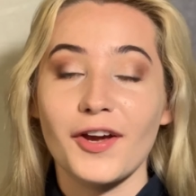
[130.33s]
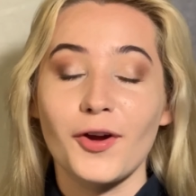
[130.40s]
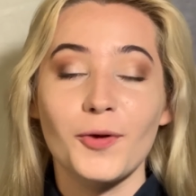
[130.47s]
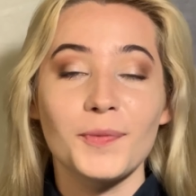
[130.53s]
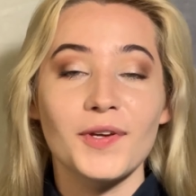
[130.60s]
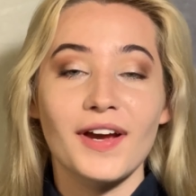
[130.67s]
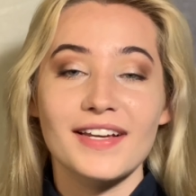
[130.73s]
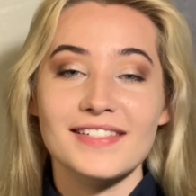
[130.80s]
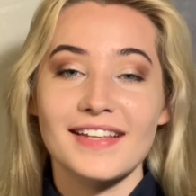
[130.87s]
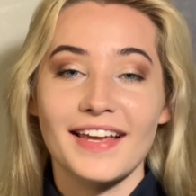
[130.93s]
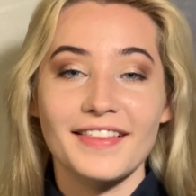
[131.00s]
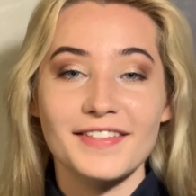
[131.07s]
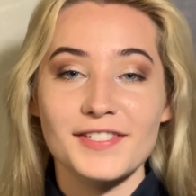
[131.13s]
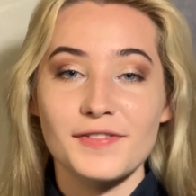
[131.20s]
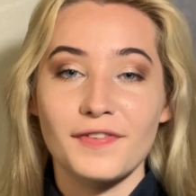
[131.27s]
I hope you guys
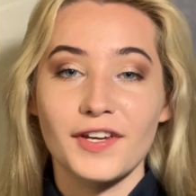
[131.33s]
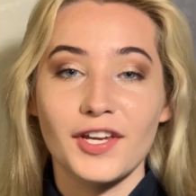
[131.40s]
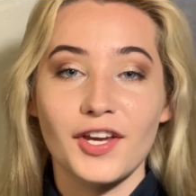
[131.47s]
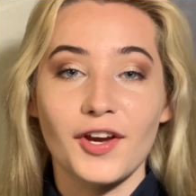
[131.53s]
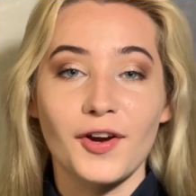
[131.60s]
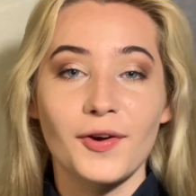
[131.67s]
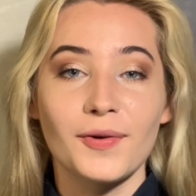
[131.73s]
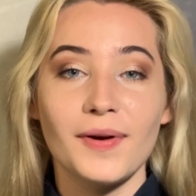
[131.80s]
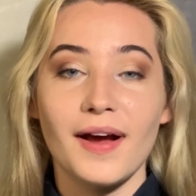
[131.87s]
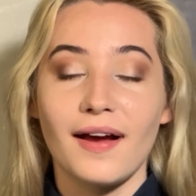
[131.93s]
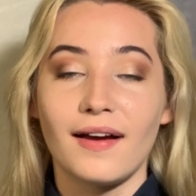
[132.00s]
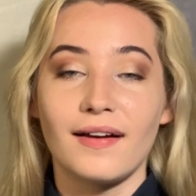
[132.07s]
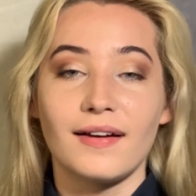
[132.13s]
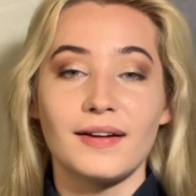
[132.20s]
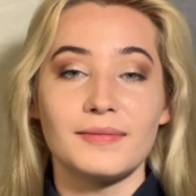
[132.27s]
liked this video
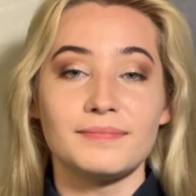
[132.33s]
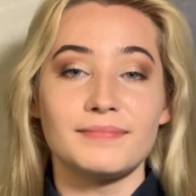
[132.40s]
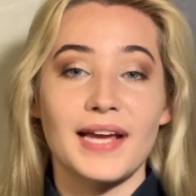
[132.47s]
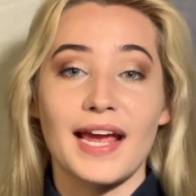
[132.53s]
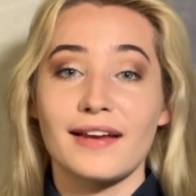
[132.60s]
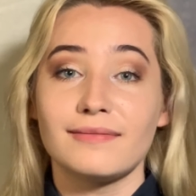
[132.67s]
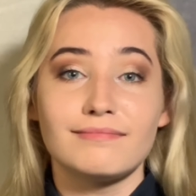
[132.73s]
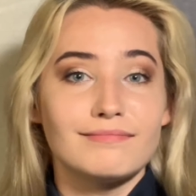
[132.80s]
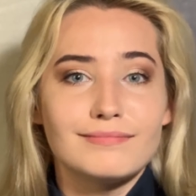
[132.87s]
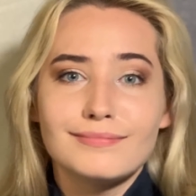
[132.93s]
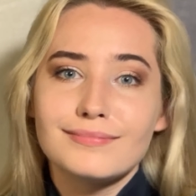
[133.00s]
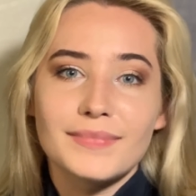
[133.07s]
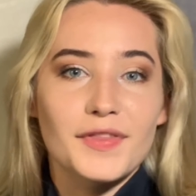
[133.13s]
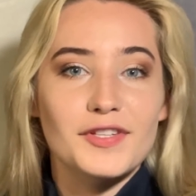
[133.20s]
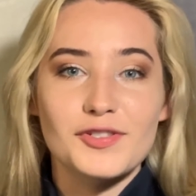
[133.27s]
and
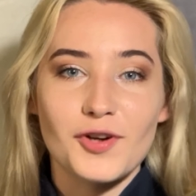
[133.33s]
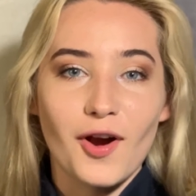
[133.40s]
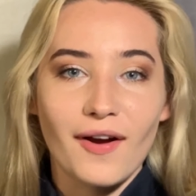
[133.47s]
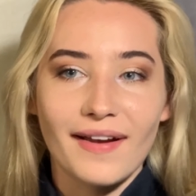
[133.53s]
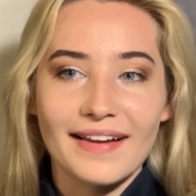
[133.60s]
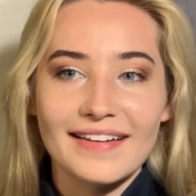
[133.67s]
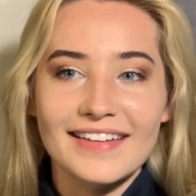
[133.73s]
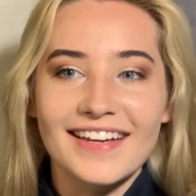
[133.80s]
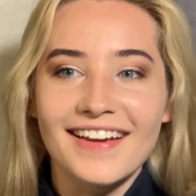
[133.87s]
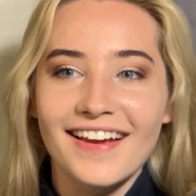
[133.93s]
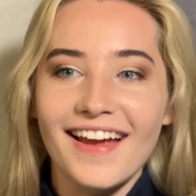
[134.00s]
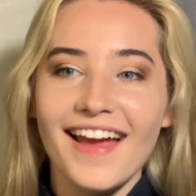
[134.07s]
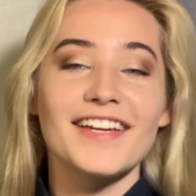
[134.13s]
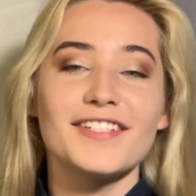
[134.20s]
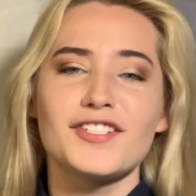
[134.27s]
the drawing.
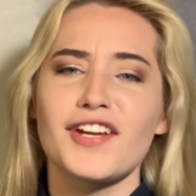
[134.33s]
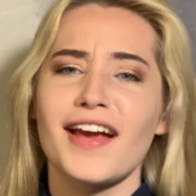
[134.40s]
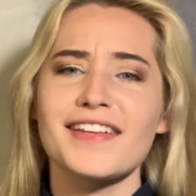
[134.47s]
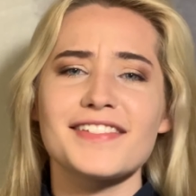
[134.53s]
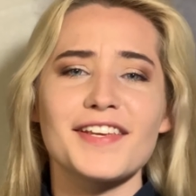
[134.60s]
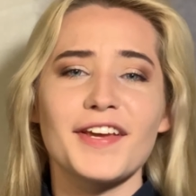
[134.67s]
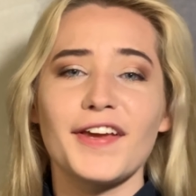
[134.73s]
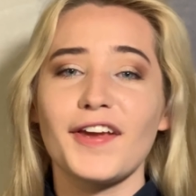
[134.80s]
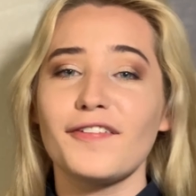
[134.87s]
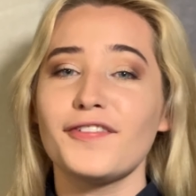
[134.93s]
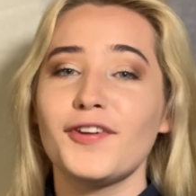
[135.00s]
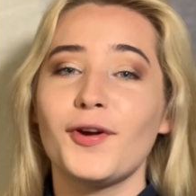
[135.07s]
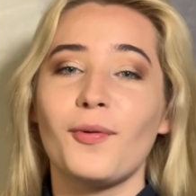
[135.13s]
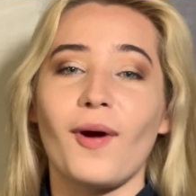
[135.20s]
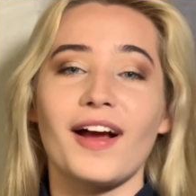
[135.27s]
Jazza,
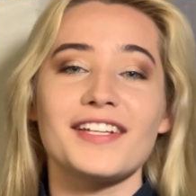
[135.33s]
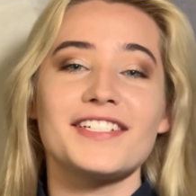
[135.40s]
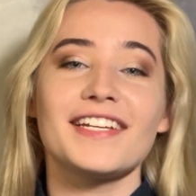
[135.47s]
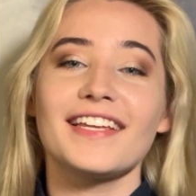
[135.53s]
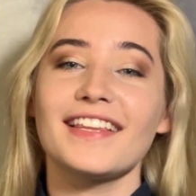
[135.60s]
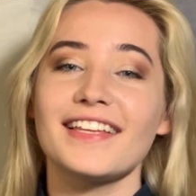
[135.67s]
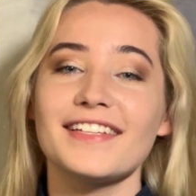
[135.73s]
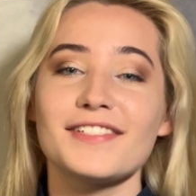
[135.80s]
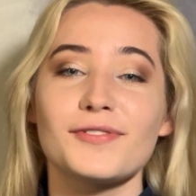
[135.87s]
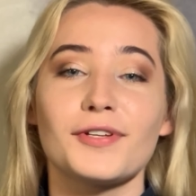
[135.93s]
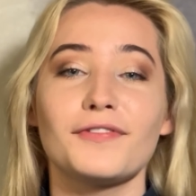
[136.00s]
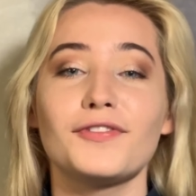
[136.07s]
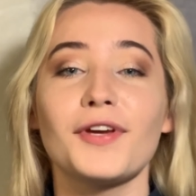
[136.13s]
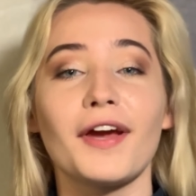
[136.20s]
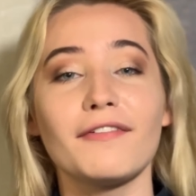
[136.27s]
if you're watching this or
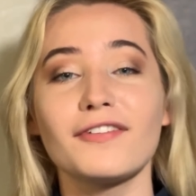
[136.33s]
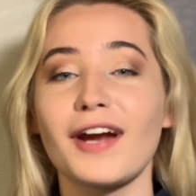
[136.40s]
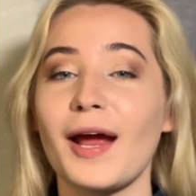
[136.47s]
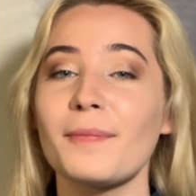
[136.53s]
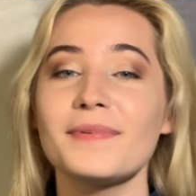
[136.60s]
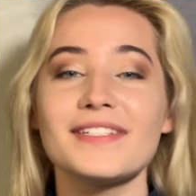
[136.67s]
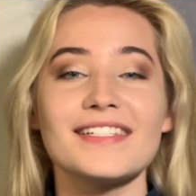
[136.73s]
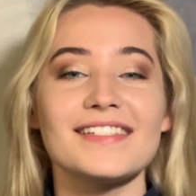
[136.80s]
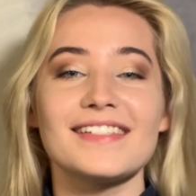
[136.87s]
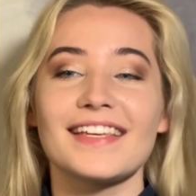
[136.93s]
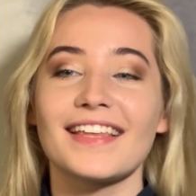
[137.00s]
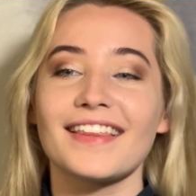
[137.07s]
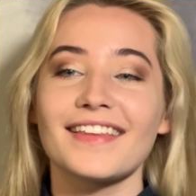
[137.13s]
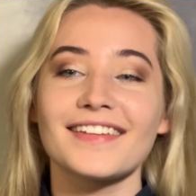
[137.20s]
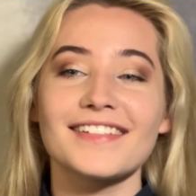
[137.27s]
if you ever happen to
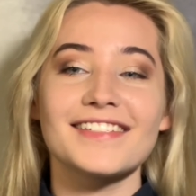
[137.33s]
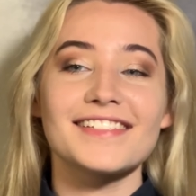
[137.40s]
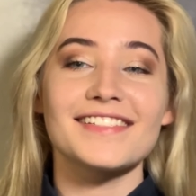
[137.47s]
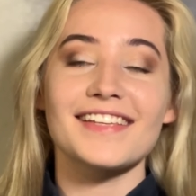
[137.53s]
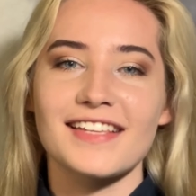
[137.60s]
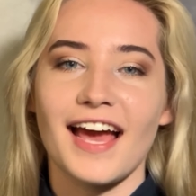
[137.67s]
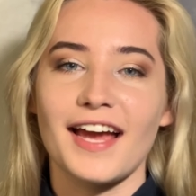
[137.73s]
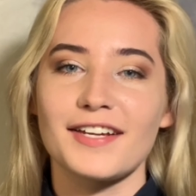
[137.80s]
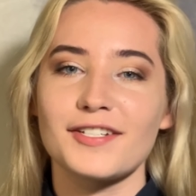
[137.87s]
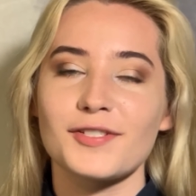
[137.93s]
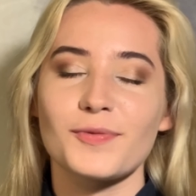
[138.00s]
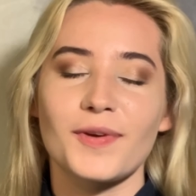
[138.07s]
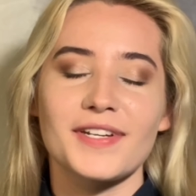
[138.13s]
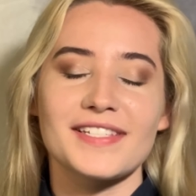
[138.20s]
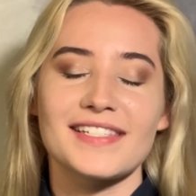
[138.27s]
see this, I just
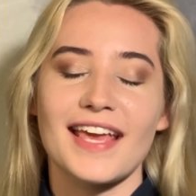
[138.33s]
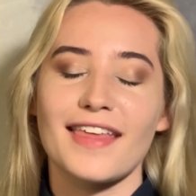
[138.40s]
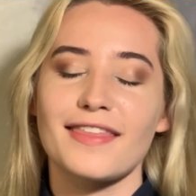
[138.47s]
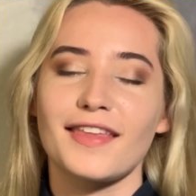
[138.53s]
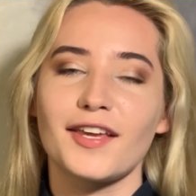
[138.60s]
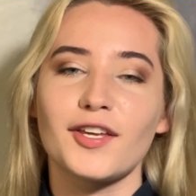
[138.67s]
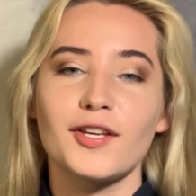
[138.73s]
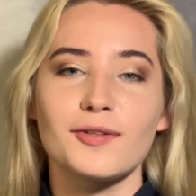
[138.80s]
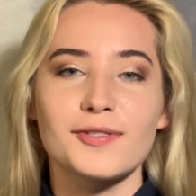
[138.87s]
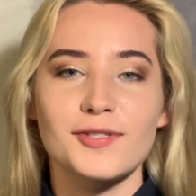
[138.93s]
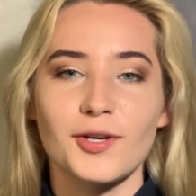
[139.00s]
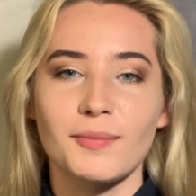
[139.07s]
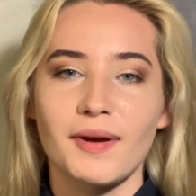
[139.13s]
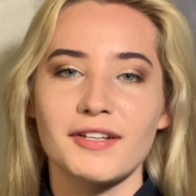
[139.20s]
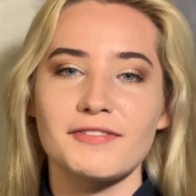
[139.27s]
want to say thank you
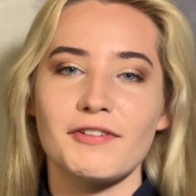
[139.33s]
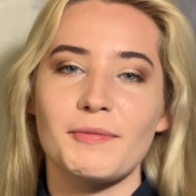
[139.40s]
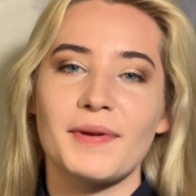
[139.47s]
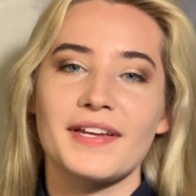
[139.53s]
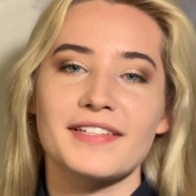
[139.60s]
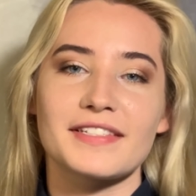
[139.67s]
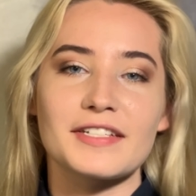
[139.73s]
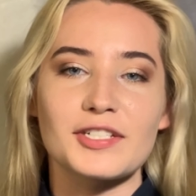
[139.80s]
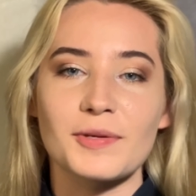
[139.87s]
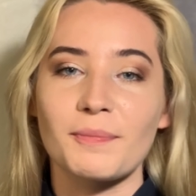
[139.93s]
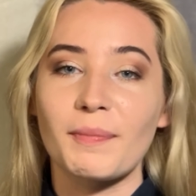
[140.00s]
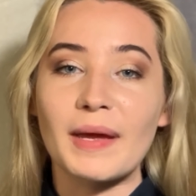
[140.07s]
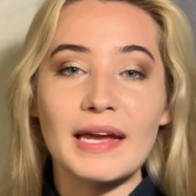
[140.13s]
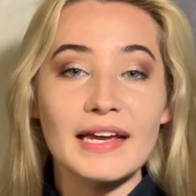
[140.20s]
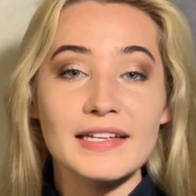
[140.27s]
so much for being such a
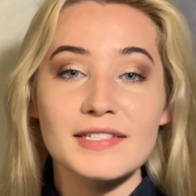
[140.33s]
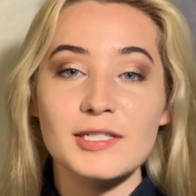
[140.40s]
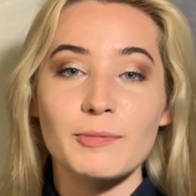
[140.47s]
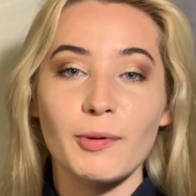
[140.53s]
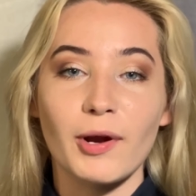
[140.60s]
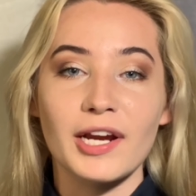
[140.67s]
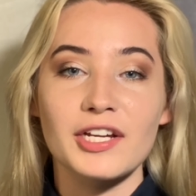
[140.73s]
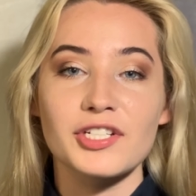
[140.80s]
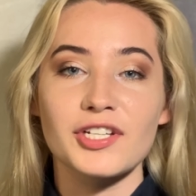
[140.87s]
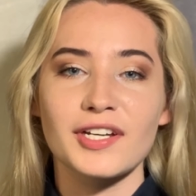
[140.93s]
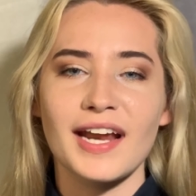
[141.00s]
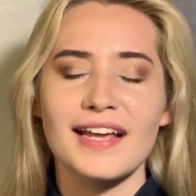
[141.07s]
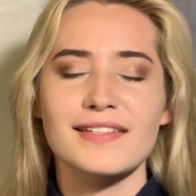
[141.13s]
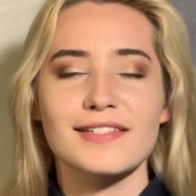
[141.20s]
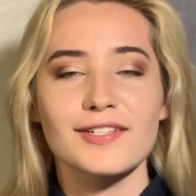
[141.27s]
big
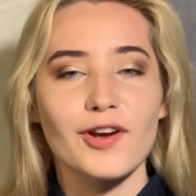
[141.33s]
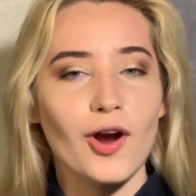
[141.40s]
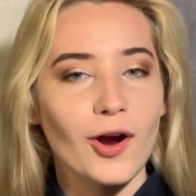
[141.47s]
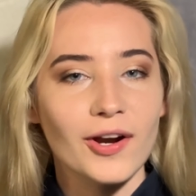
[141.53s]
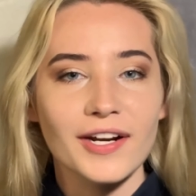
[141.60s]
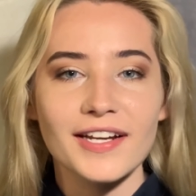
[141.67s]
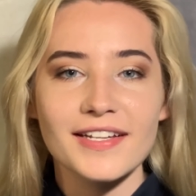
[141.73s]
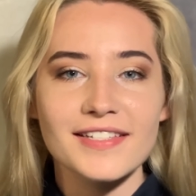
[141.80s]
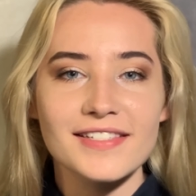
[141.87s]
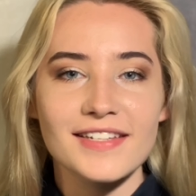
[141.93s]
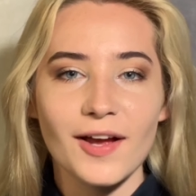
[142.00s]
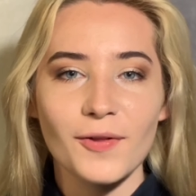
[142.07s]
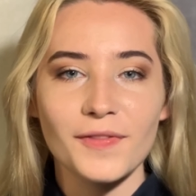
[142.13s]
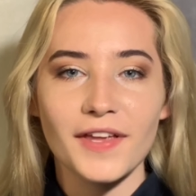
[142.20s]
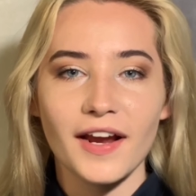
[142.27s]
inspiration as an artist
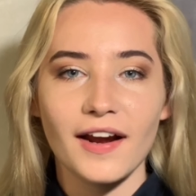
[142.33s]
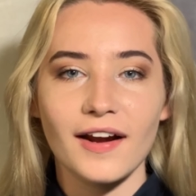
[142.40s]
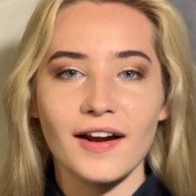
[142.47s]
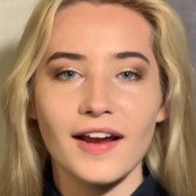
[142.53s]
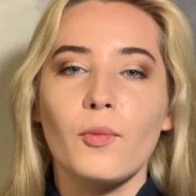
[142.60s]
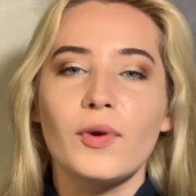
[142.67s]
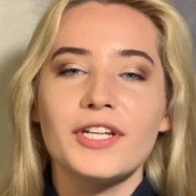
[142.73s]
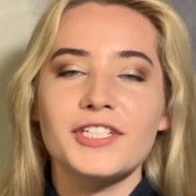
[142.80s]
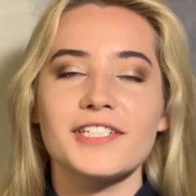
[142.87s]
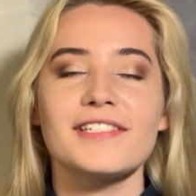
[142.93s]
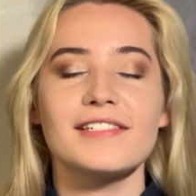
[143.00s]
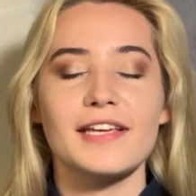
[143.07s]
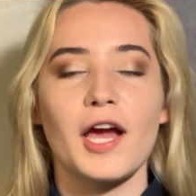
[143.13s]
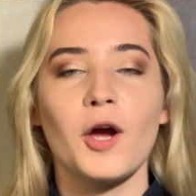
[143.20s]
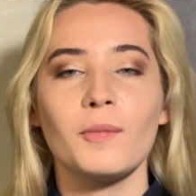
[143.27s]
out there. We
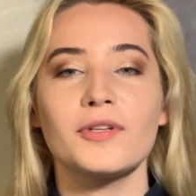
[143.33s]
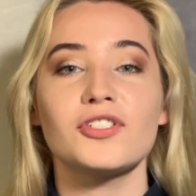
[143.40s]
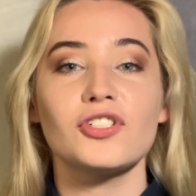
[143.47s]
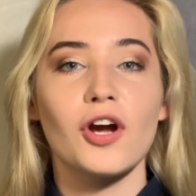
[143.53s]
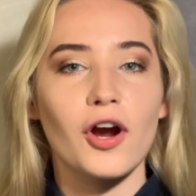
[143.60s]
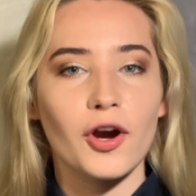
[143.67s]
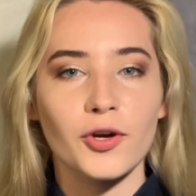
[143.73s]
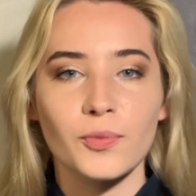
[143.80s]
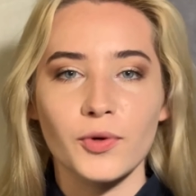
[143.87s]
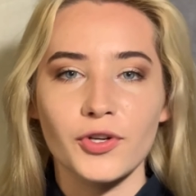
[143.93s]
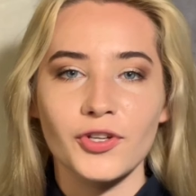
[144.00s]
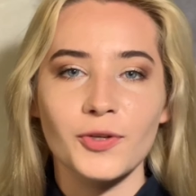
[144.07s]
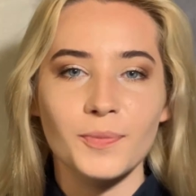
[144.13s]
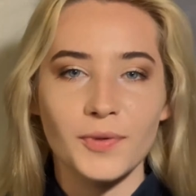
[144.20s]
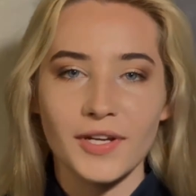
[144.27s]
just see how much hard
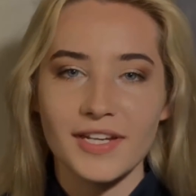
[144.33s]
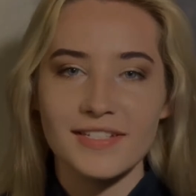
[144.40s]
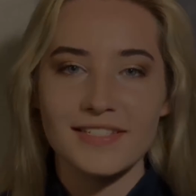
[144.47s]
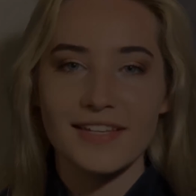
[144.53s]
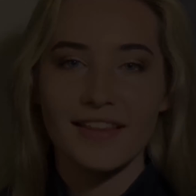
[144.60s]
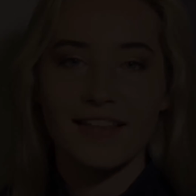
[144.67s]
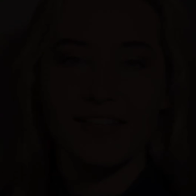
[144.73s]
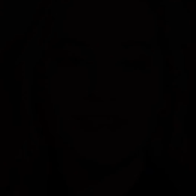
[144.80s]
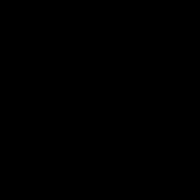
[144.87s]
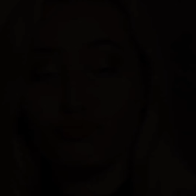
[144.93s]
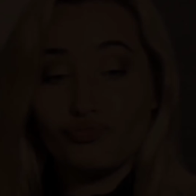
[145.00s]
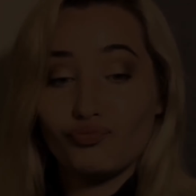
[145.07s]
work you put into this.